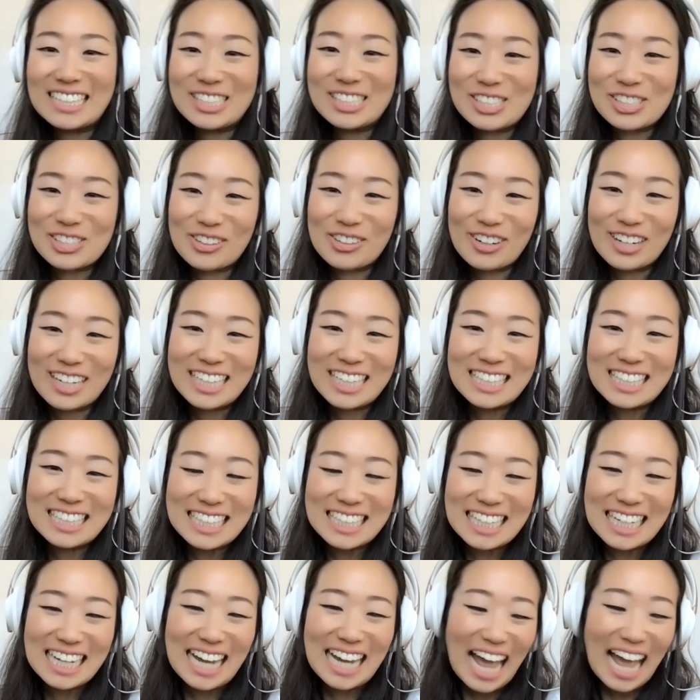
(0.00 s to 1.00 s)
enjoyed
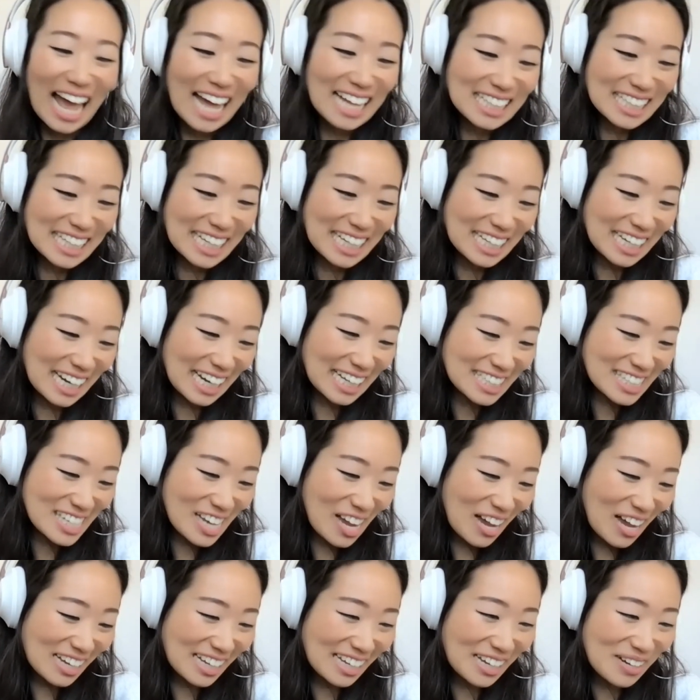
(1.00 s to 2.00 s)
Allie and I
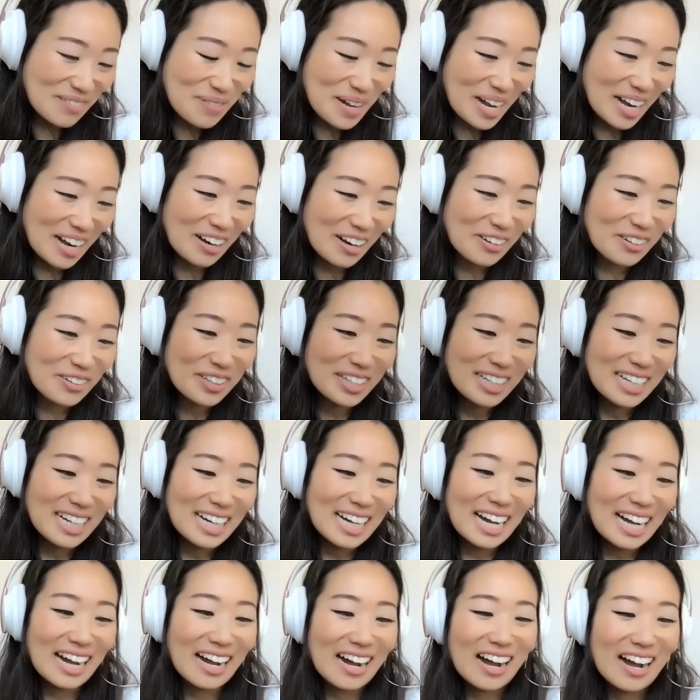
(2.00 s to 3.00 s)
talking about
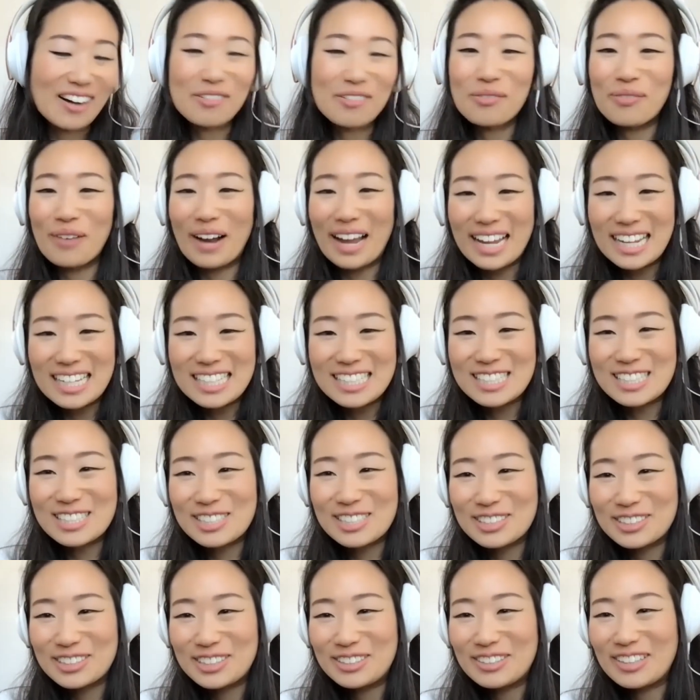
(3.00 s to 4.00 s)
ways
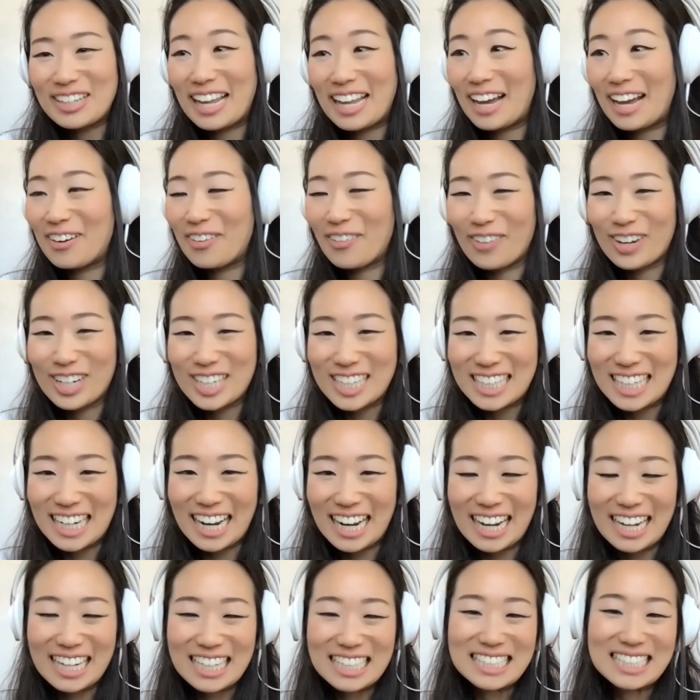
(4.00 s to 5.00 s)
to get
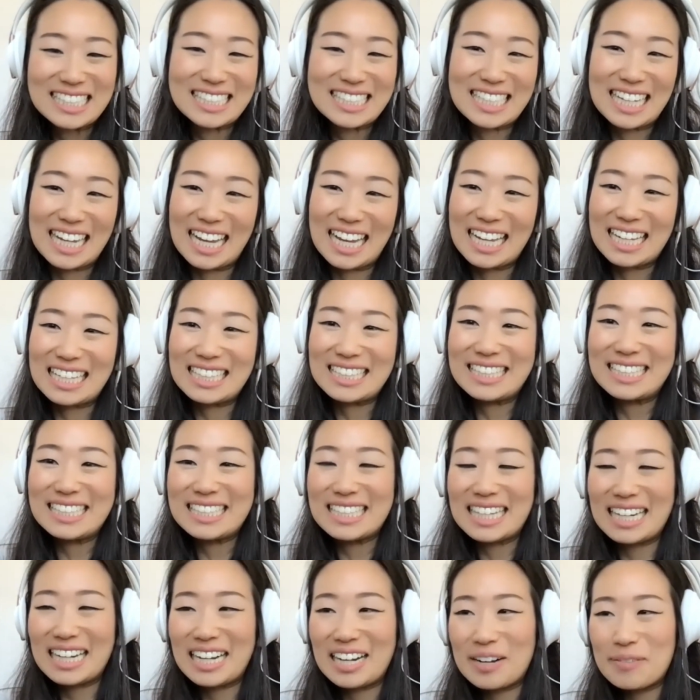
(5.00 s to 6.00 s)
organized and,